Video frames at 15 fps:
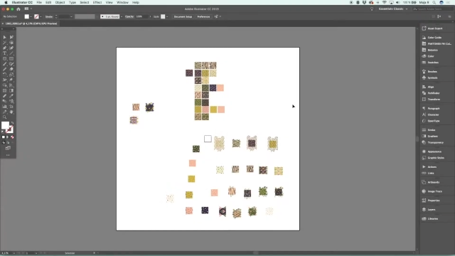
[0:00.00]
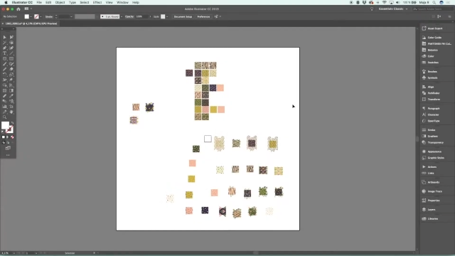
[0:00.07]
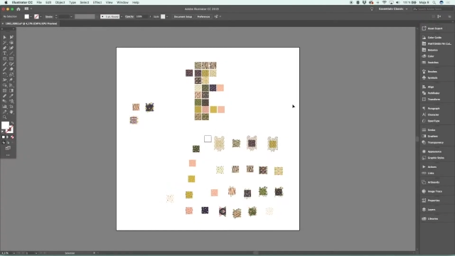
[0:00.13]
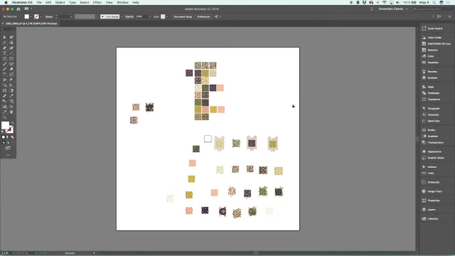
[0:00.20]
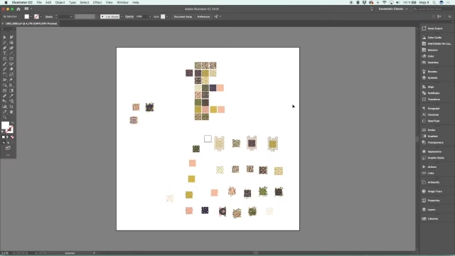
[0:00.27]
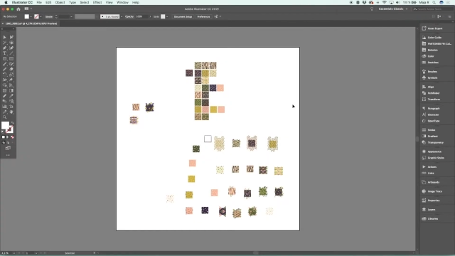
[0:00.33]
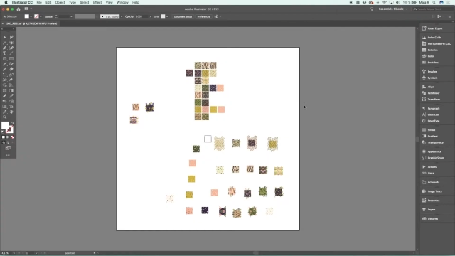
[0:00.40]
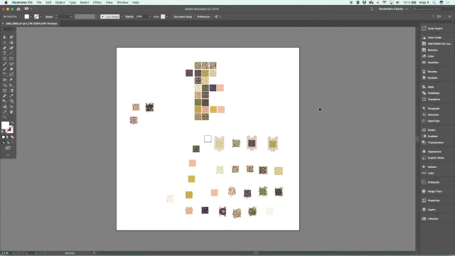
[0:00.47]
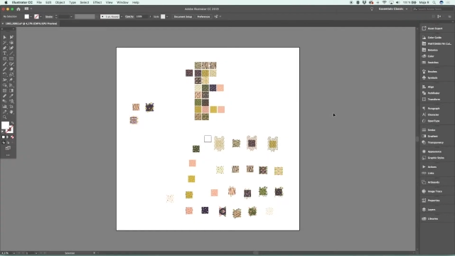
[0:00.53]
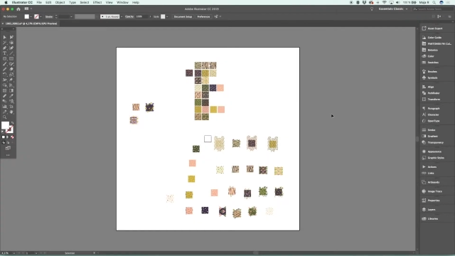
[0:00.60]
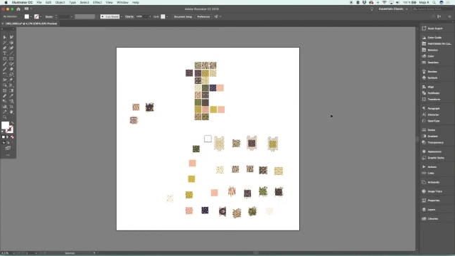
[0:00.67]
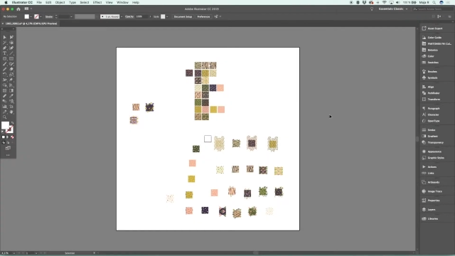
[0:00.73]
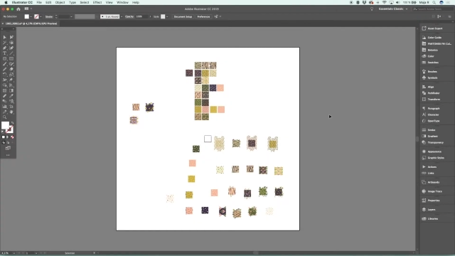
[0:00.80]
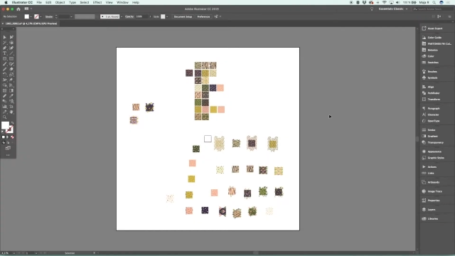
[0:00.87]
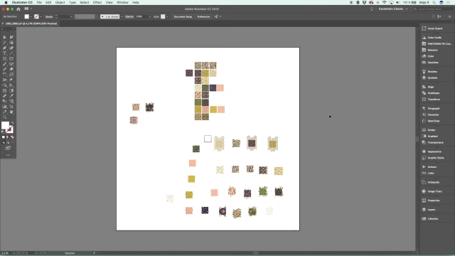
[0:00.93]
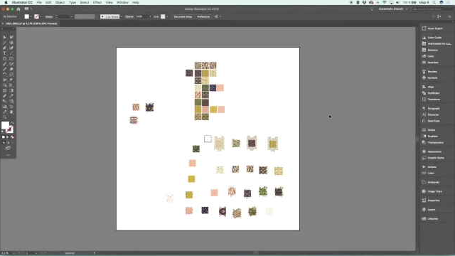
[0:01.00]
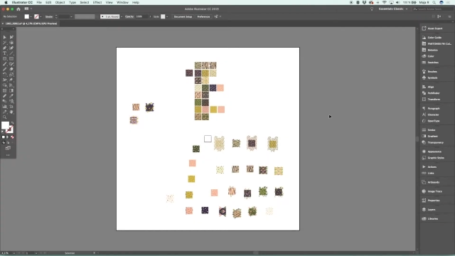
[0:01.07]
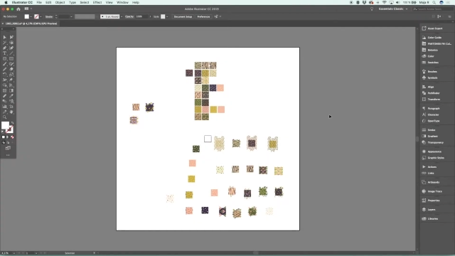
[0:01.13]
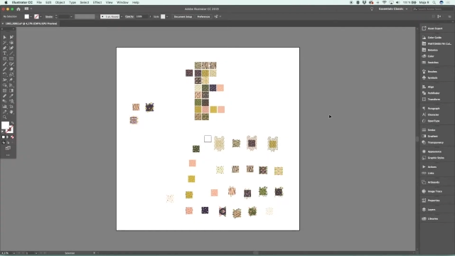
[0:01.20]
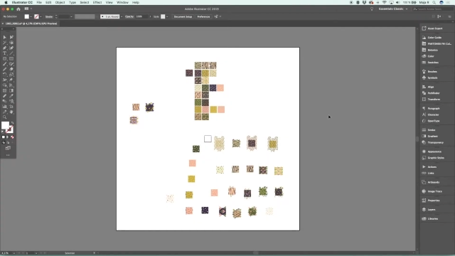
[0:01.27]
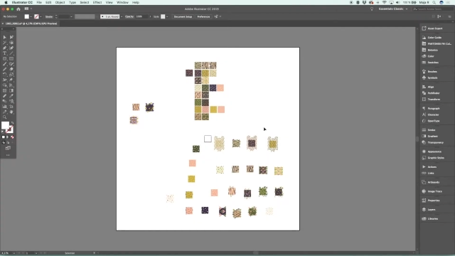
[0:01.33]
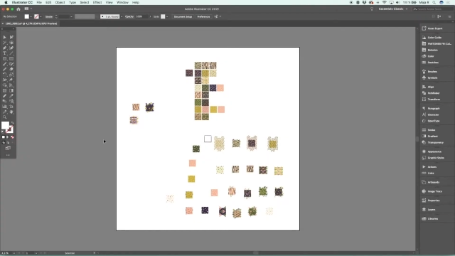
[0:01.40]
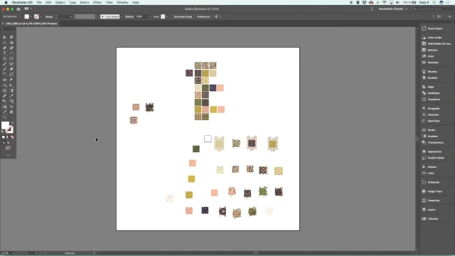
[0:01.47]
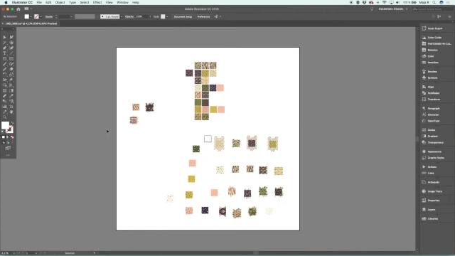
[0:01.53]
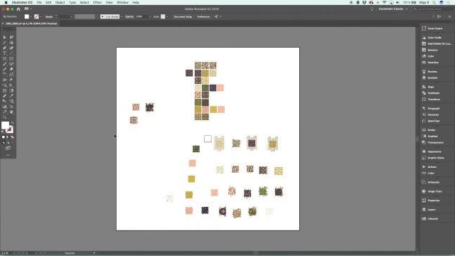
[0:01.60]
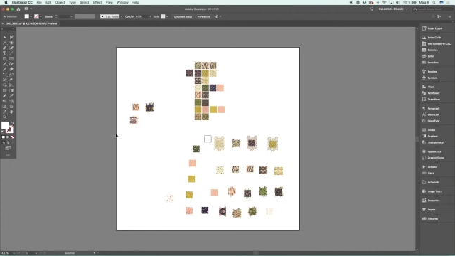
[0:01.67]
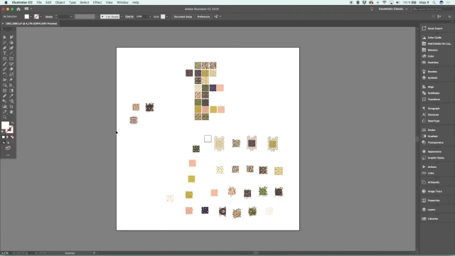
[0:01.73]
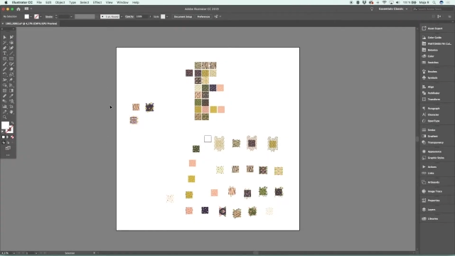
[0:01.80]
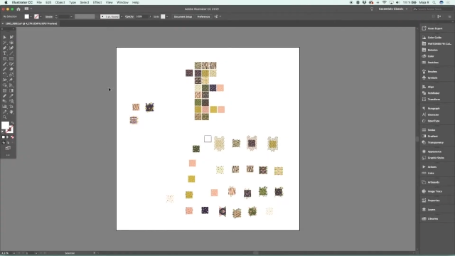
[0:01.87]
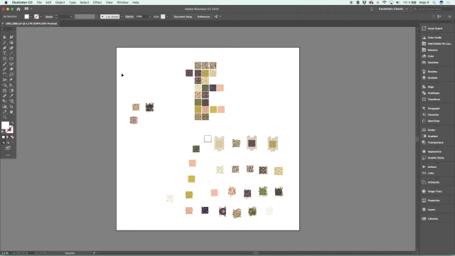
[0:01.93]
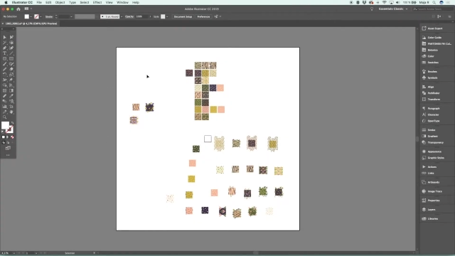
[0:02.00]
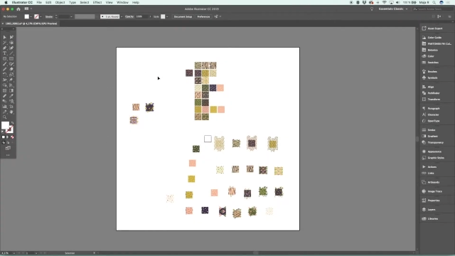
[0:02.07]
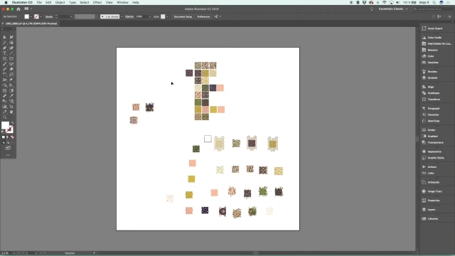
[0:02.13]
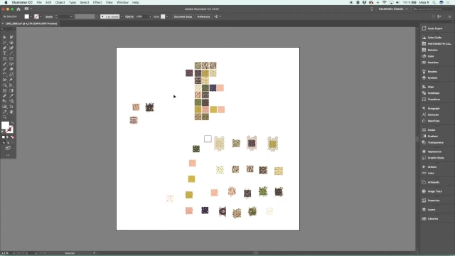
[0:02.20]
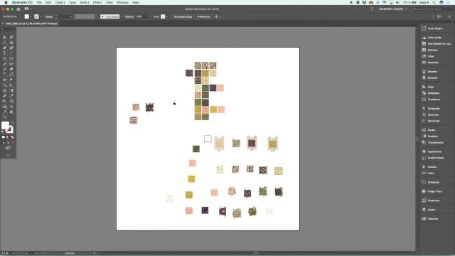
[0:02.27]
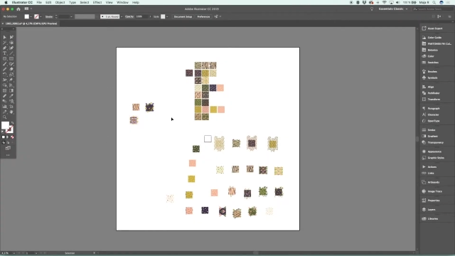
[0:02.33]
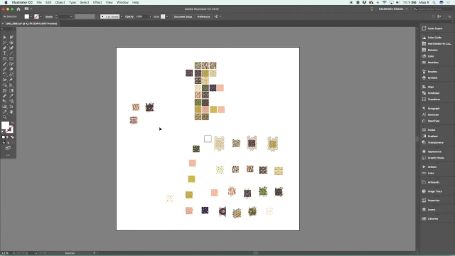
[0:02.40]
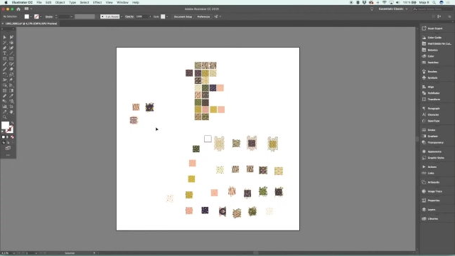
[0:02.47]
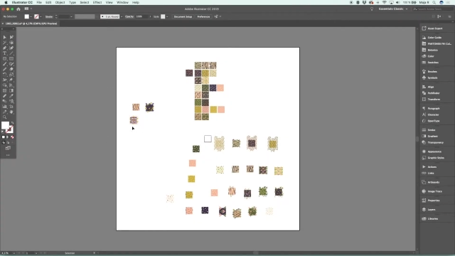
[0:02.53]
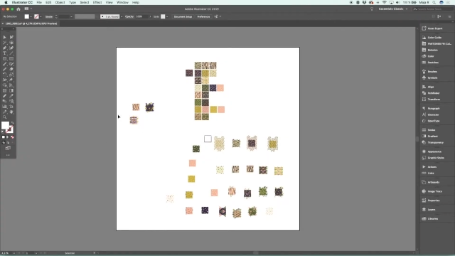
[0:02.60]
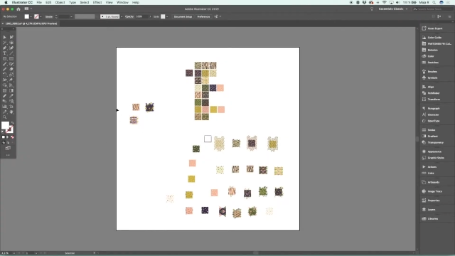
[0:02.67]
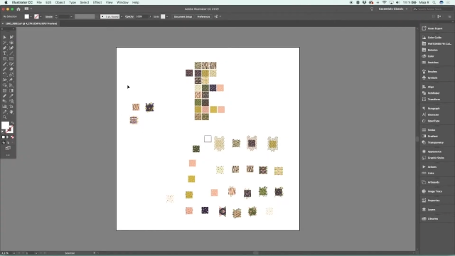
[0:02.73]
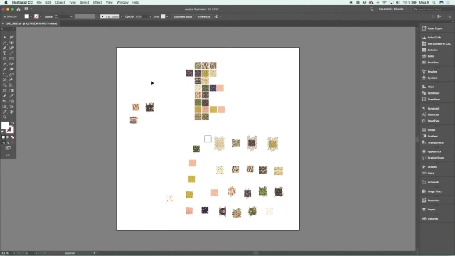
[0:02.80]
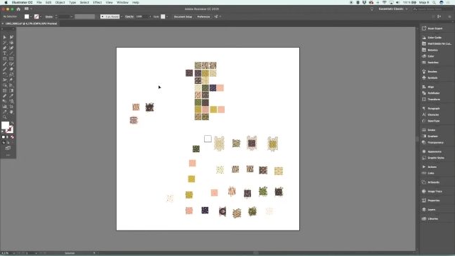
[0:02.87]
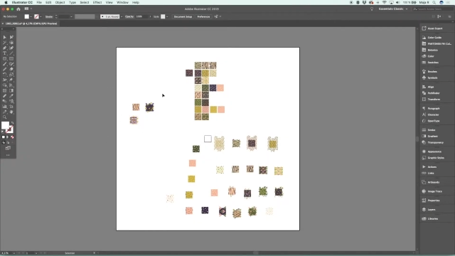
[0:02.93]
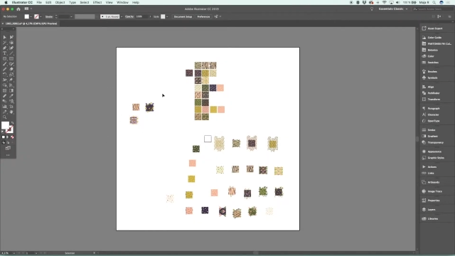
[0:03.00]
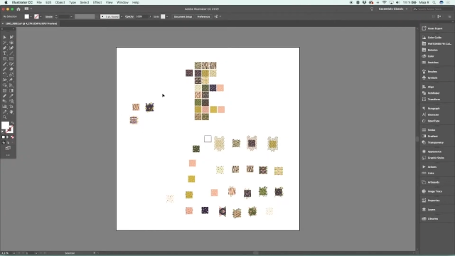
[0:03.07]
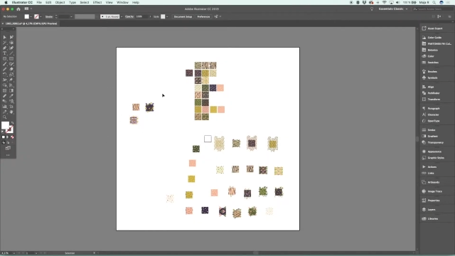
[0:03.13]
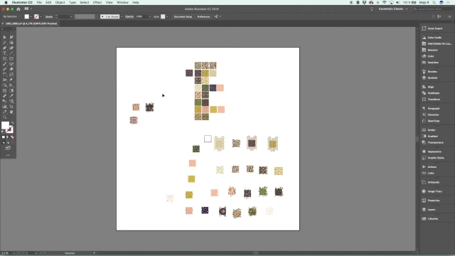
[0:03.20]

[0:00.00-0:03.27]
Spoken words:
No face is visible, so there are no lips to read.